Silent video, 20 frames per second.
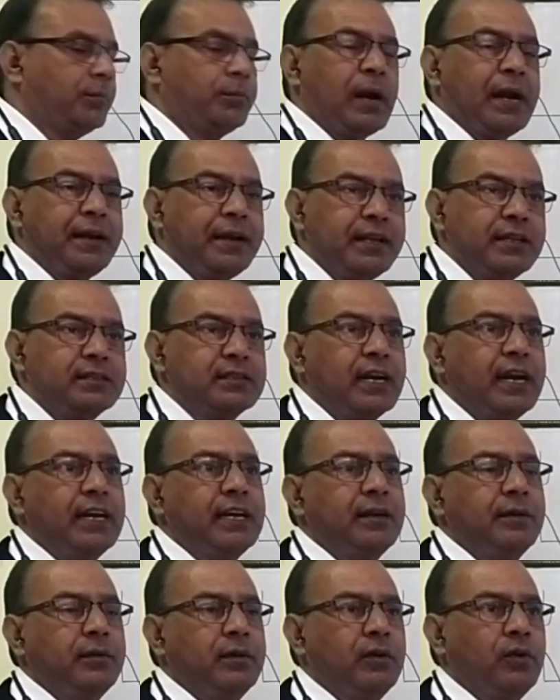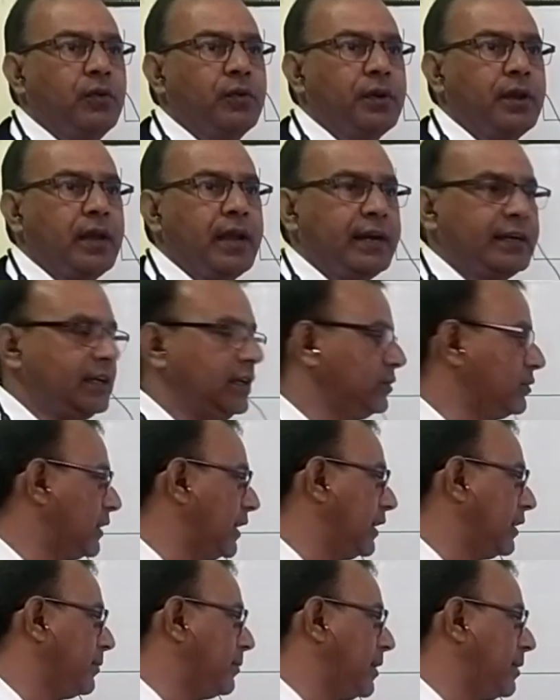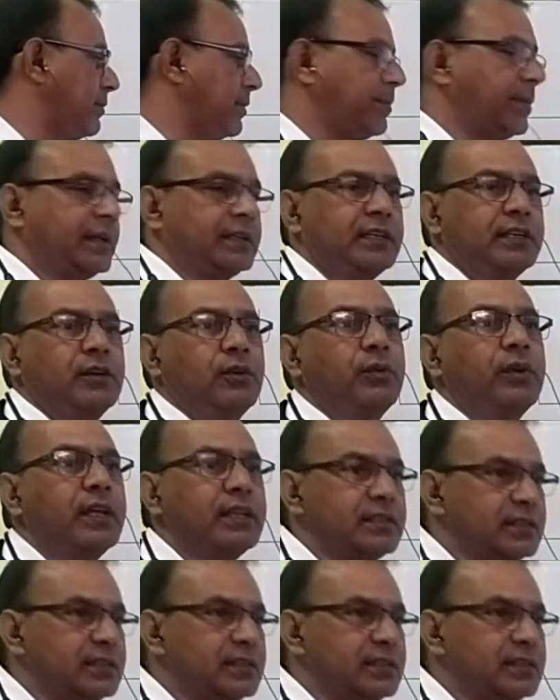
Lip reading: binding site or active site may be present on